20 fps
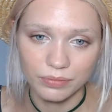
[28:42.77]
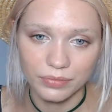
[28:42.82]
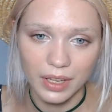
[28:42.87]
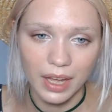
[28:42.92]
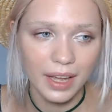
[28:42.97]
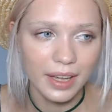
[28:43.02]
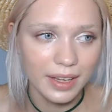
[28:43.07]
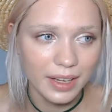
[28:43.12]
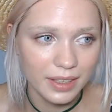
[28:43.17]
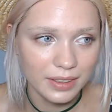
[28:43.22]

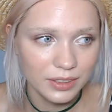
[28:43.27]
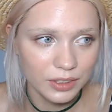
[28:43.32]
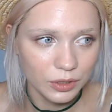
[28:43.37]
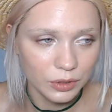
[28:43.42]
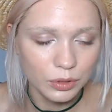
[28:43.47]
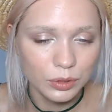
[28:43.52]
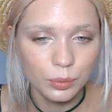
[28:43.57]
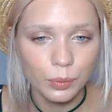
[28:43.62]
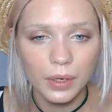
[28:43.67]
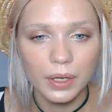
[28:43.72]
i got a
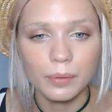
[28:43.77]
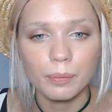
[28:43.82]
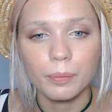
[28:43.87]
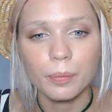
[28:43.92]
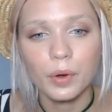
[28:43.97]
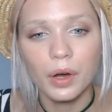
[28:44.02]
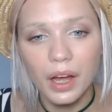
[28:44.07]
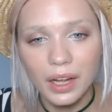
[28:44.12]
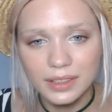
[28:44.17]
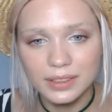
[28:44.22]
good one
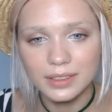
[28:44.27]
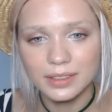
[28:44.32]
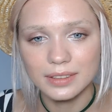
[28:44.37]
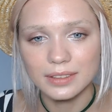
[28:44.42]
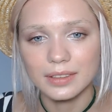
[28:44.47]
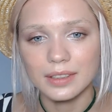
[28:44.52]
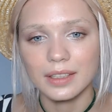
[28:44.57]
but